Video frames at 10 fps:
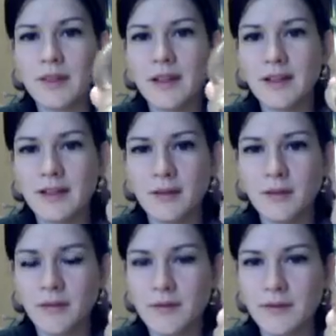in here
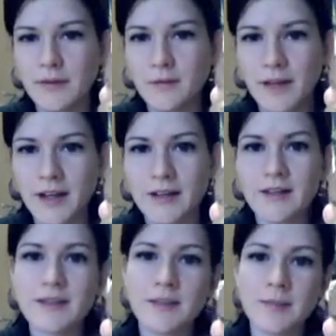using fire.
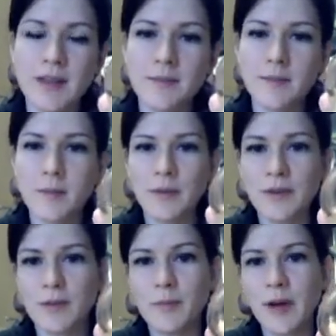Sometimes people
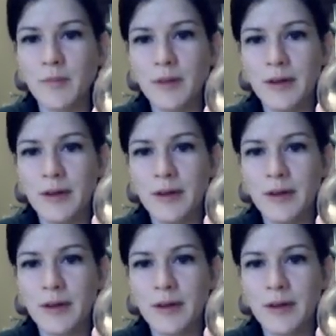use a pump.